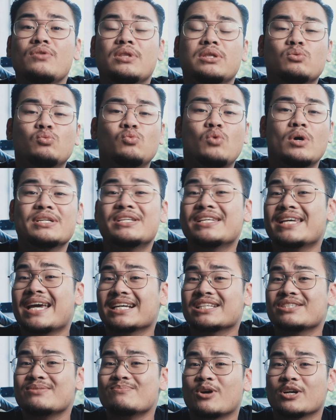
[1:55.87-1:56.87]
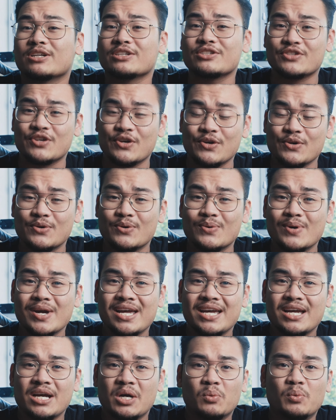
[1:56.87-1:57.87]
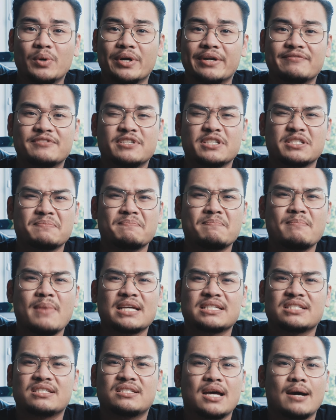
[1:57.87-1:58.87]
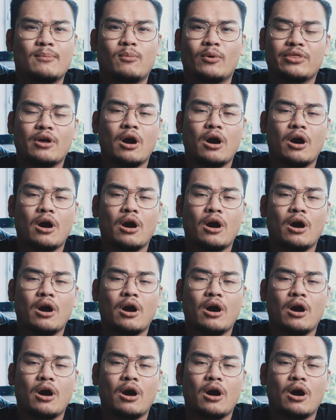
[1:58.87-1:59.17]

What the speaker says: that the 1DX Mark II would have just messed up with